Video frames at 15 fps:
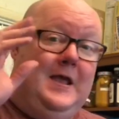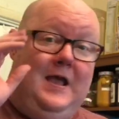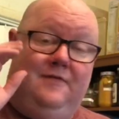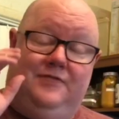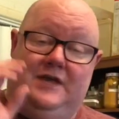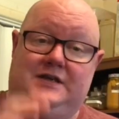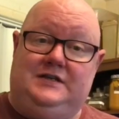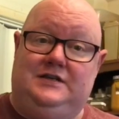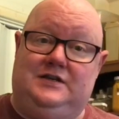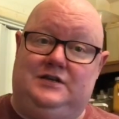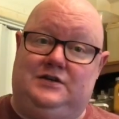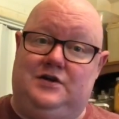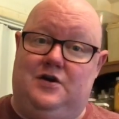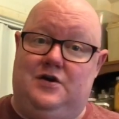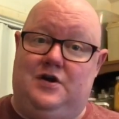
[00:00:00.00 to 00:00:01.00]
If this is the
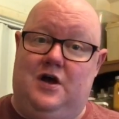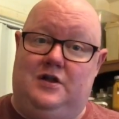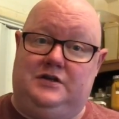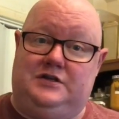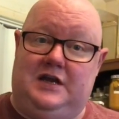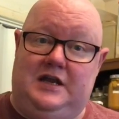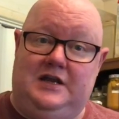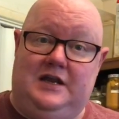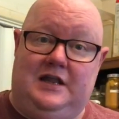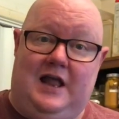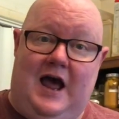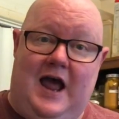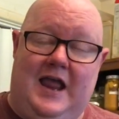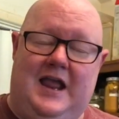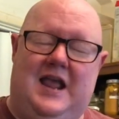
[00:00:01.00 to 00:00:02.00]
sort of content you
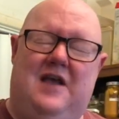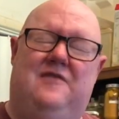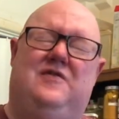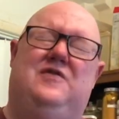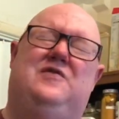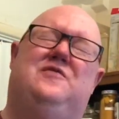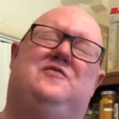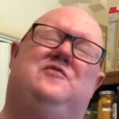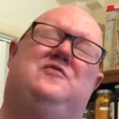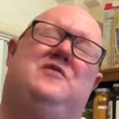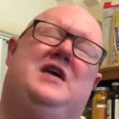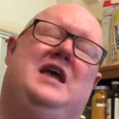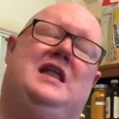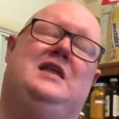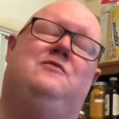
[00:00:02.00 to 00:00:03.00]
like, if you
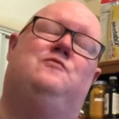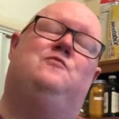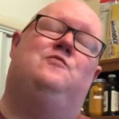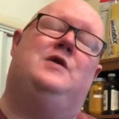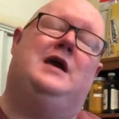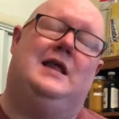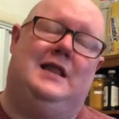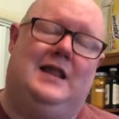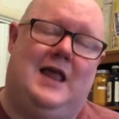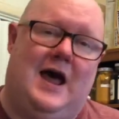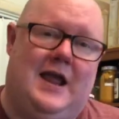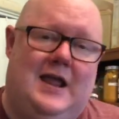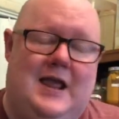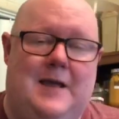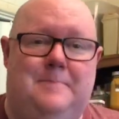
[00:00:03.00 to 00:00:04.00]
really, really
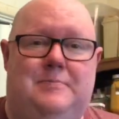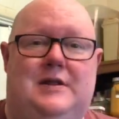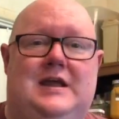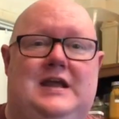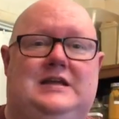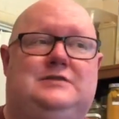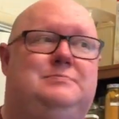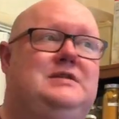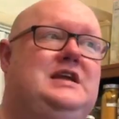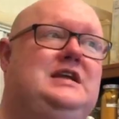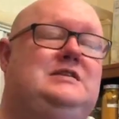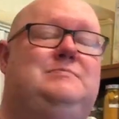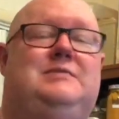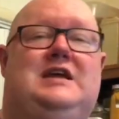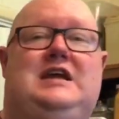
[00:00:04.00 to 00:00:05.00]
like it, please,
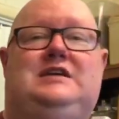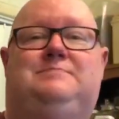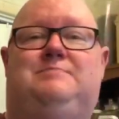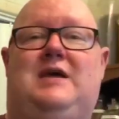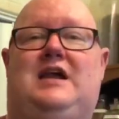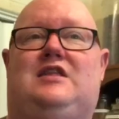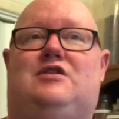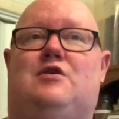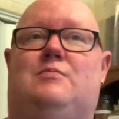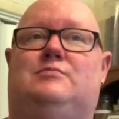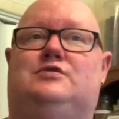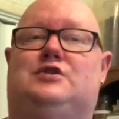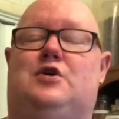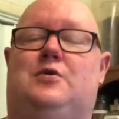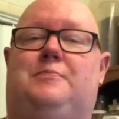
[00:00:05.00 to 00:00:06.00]
please, please, big
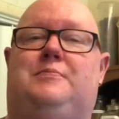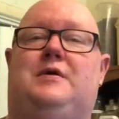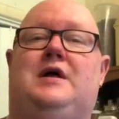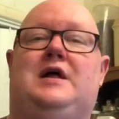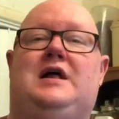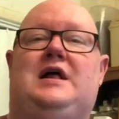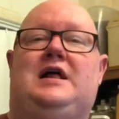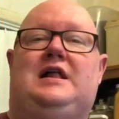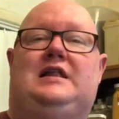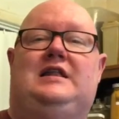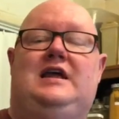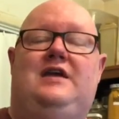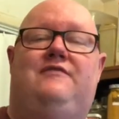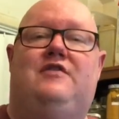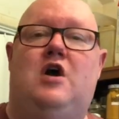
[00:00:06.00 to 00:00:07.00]
thumbs up.
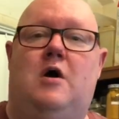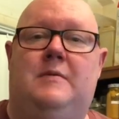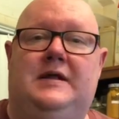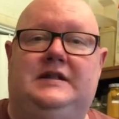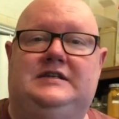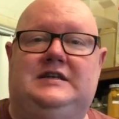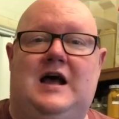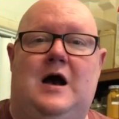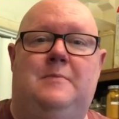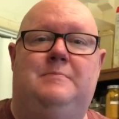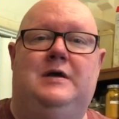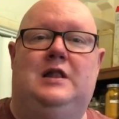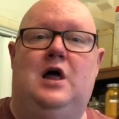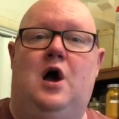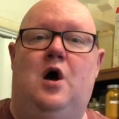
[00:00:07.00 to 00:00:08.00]
Leave comments down
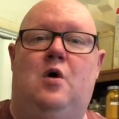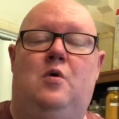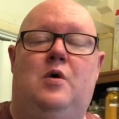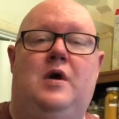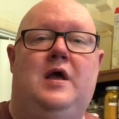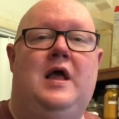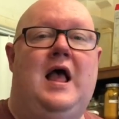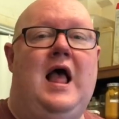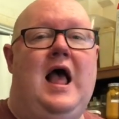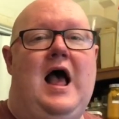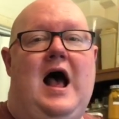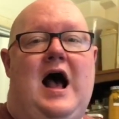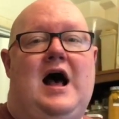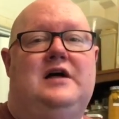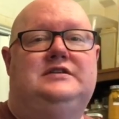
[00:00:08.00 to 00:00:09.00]
below.
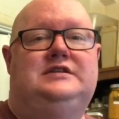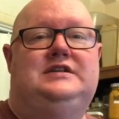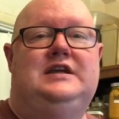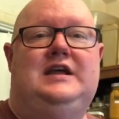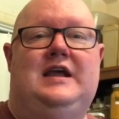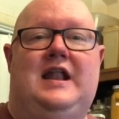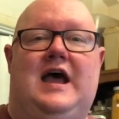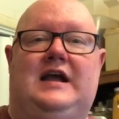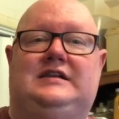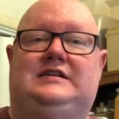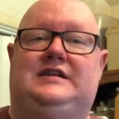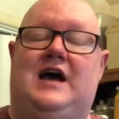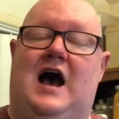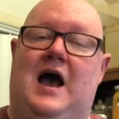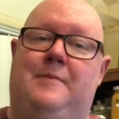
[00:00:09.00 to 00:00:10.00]
I'll see you
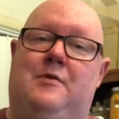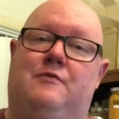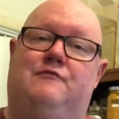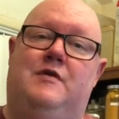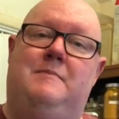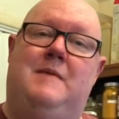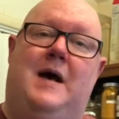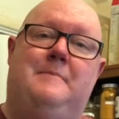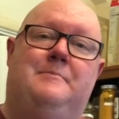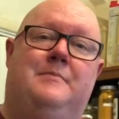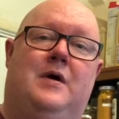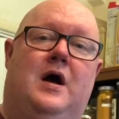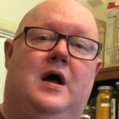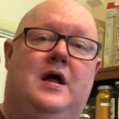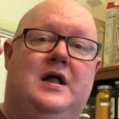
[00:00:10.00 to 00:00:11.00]
next time, and
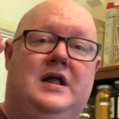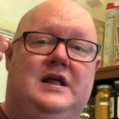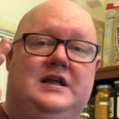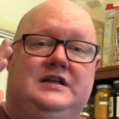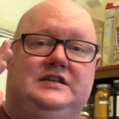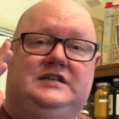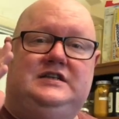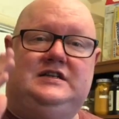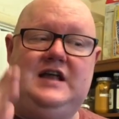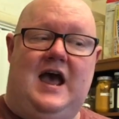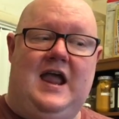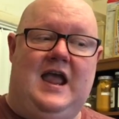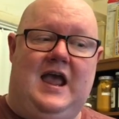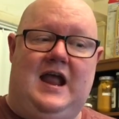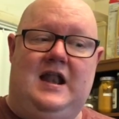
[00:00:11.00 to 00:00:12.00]
remember,
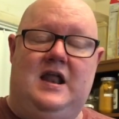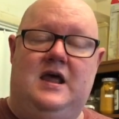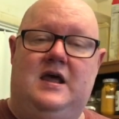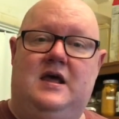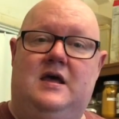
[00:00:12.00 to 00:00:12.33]
stay in,